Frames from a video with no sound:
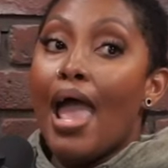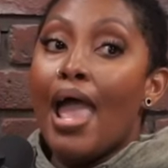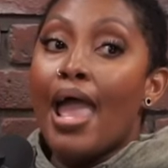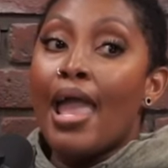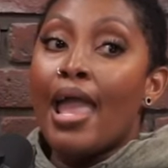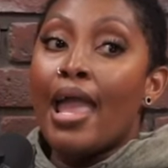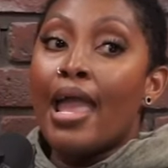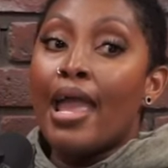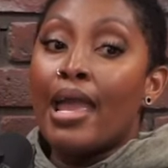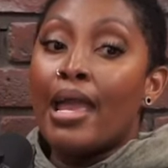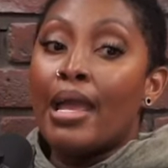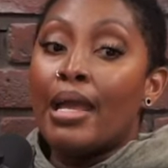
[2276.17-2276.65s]

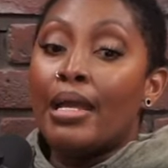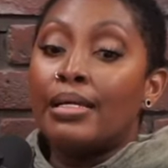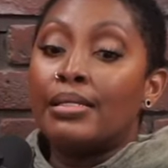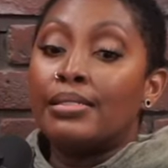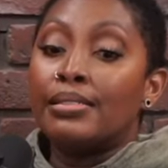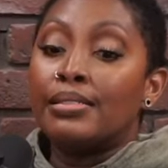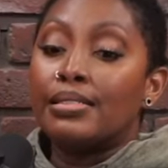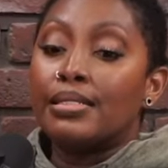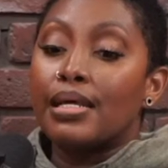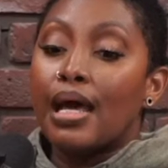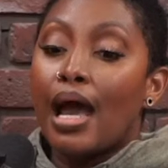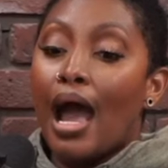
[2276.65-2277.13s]

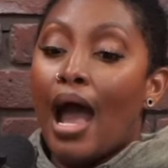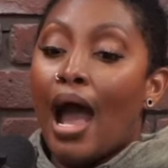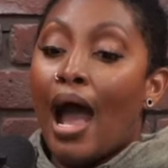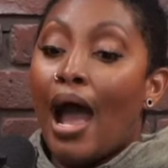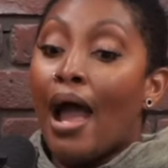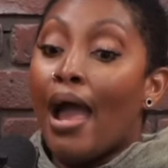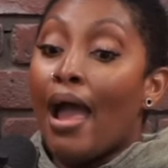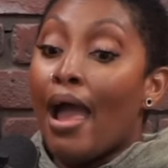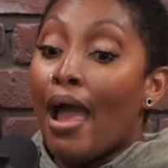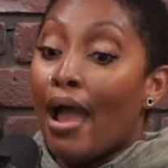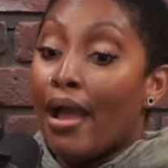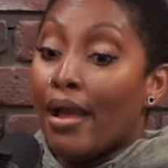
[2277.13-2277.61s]
And
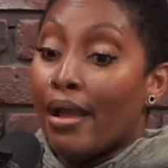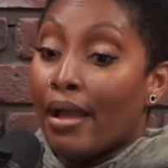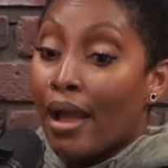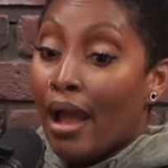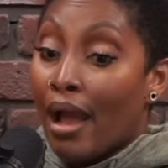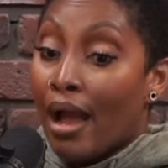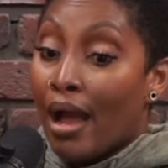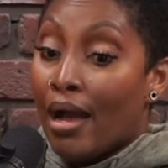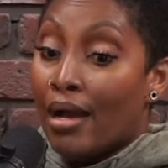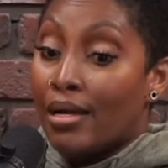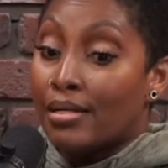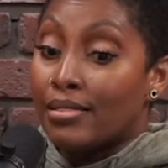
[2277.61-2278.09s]
I had
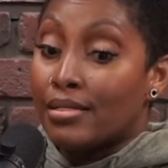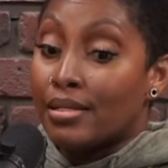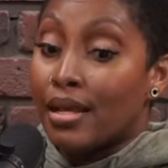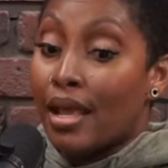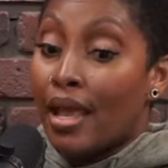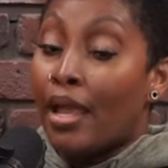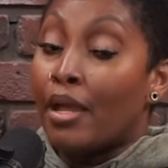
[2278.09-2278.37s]
got